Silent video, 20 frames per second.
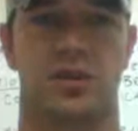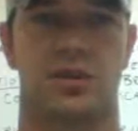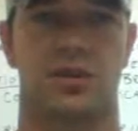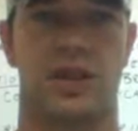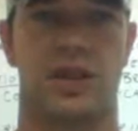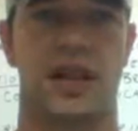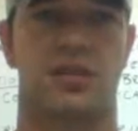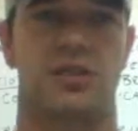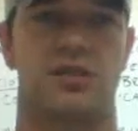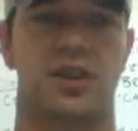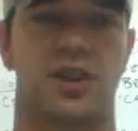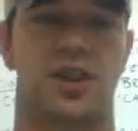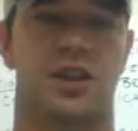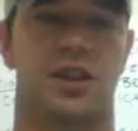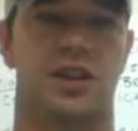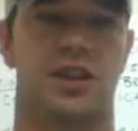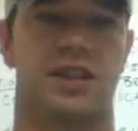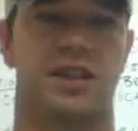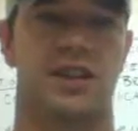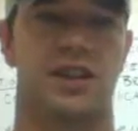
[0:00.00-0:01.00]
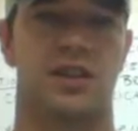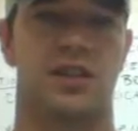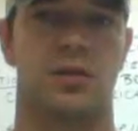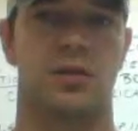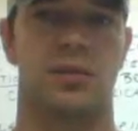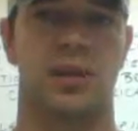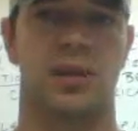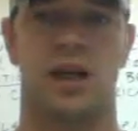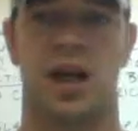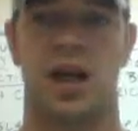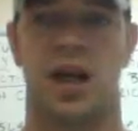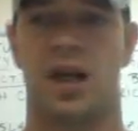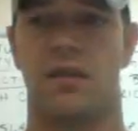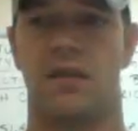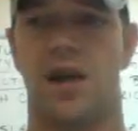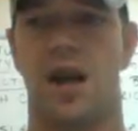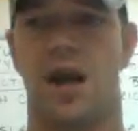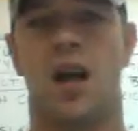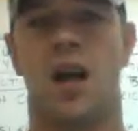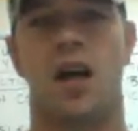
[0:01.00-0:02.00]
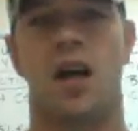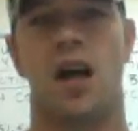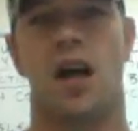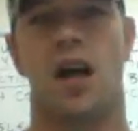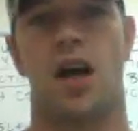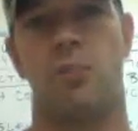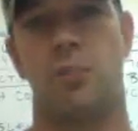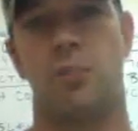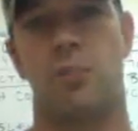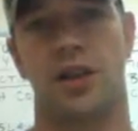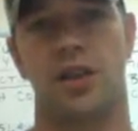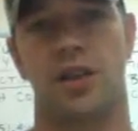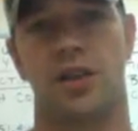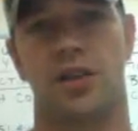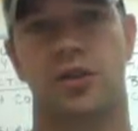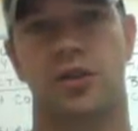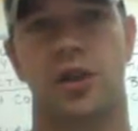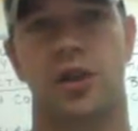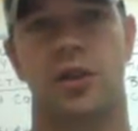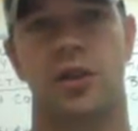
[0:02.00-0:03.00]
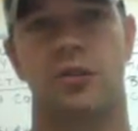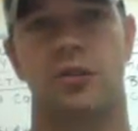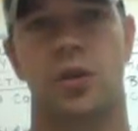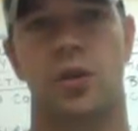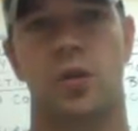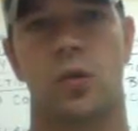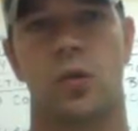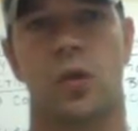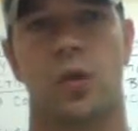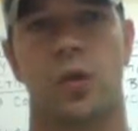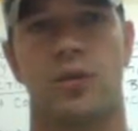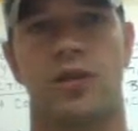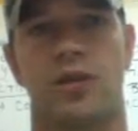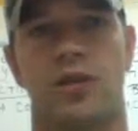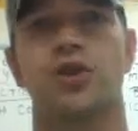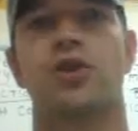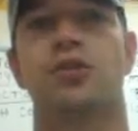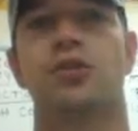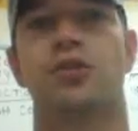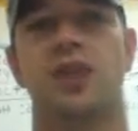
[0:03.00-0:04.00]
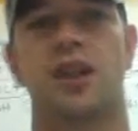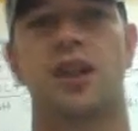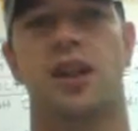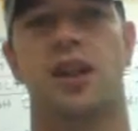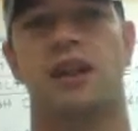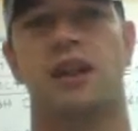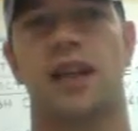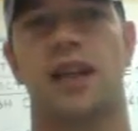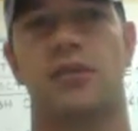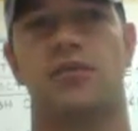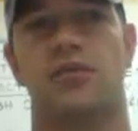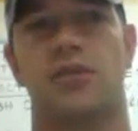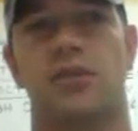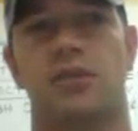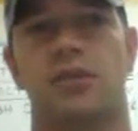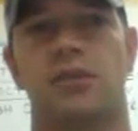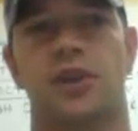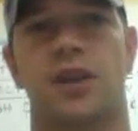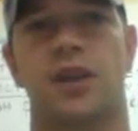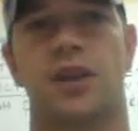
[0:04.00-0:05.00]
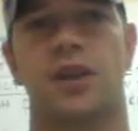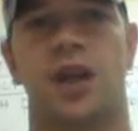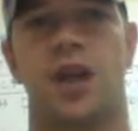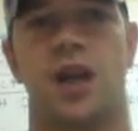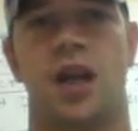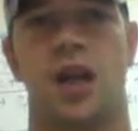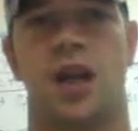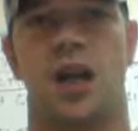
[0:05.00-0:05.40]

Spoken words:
So naturally you're going to see a little bit of birth control, women choosing not to have children.